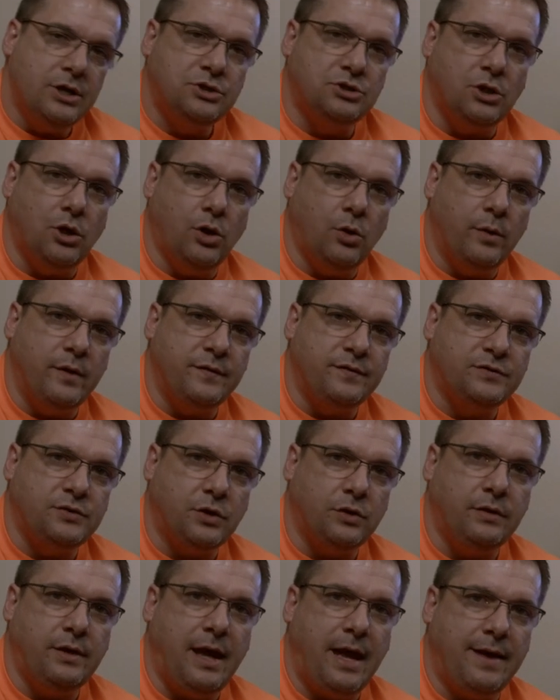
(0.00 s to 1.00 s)
So we
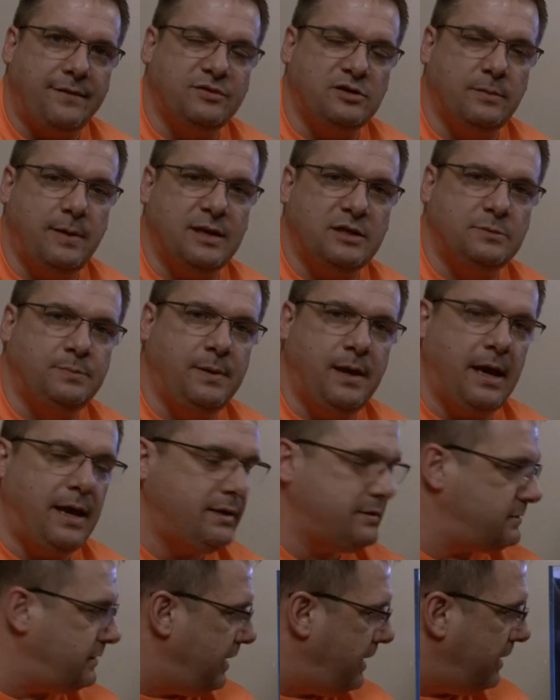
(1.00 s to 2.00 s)
certainly have some
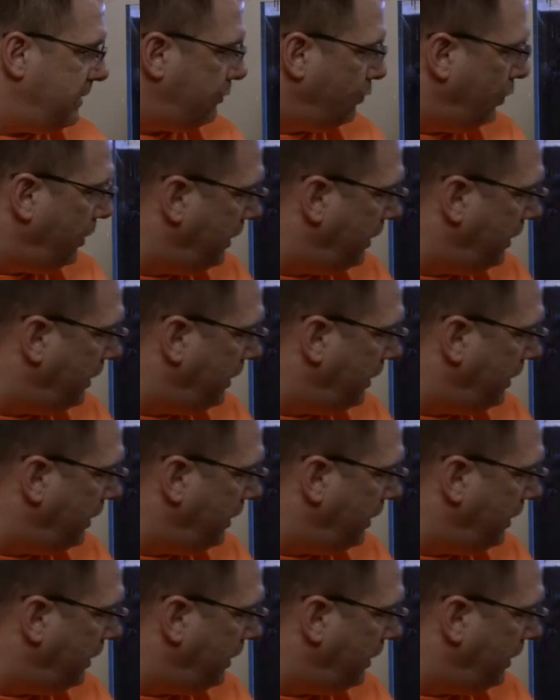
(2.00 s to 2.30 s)
SPS and